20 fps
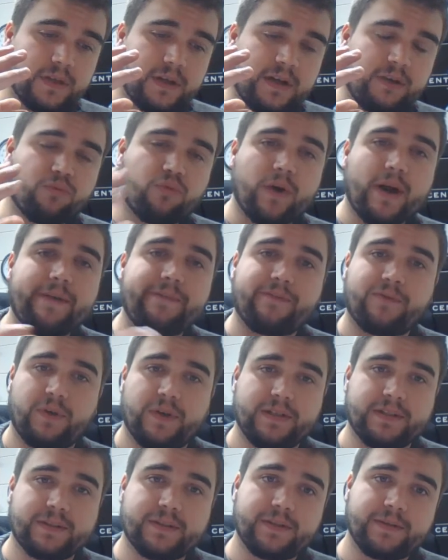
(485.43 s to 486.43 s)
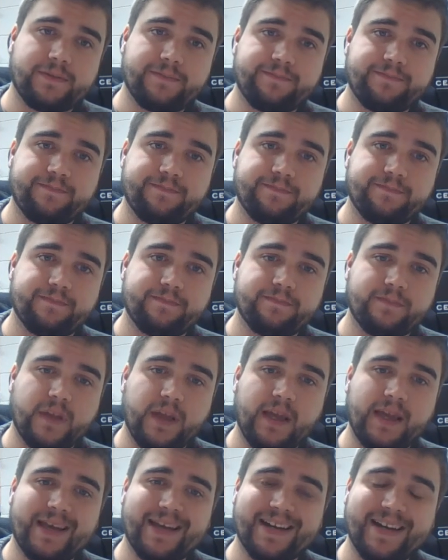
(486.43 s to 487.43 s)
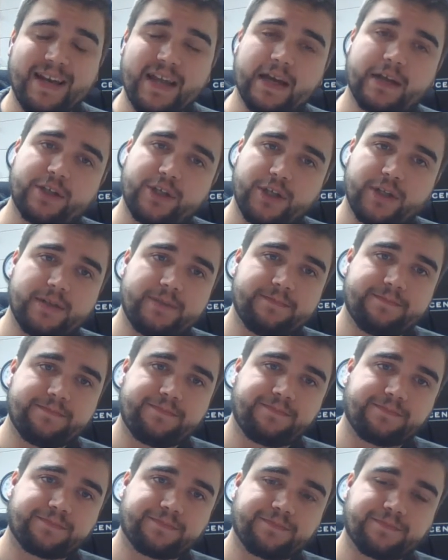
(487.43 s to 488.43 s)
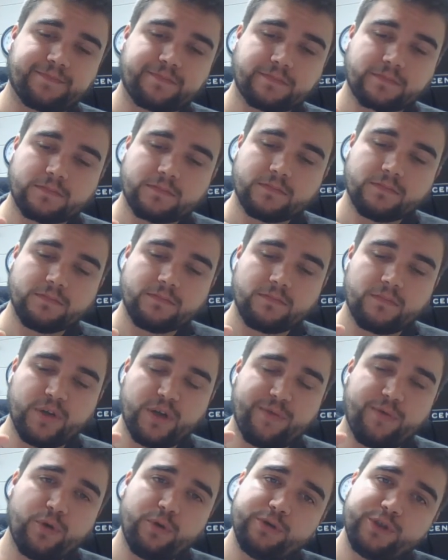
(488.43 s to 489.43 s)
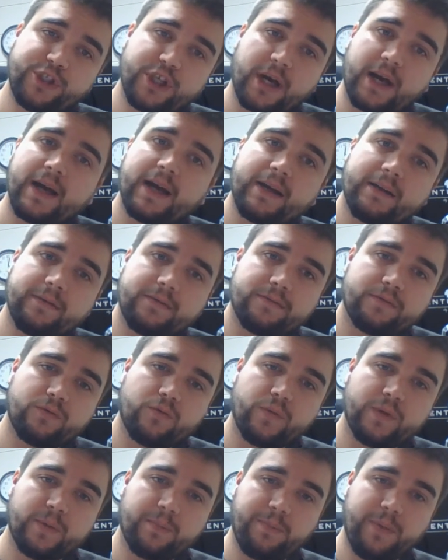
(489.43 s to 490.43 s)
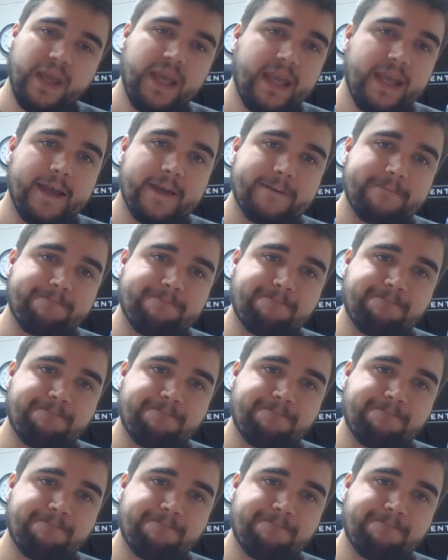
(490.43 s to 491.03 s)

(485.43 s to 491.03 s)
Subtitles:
a reference, a connection of who John will be